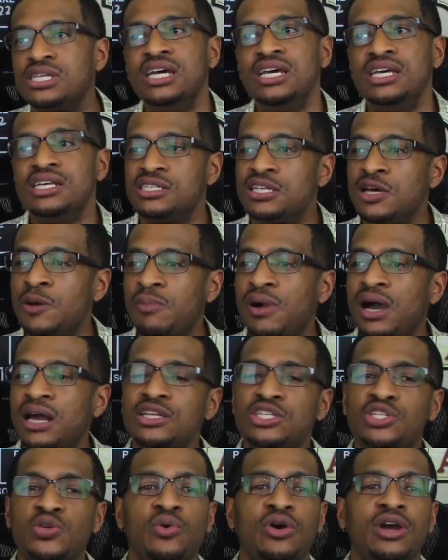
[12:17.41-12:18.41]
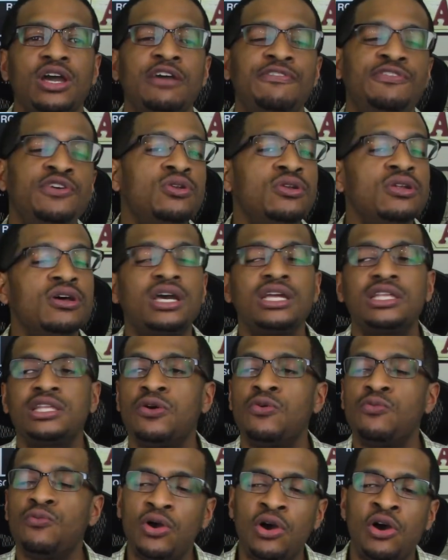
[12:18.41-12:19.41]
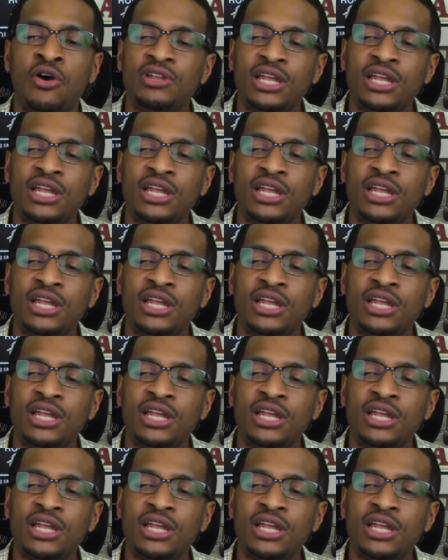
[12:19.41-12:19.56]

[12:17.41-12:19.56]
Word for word: somebody to where if you look at them wrong,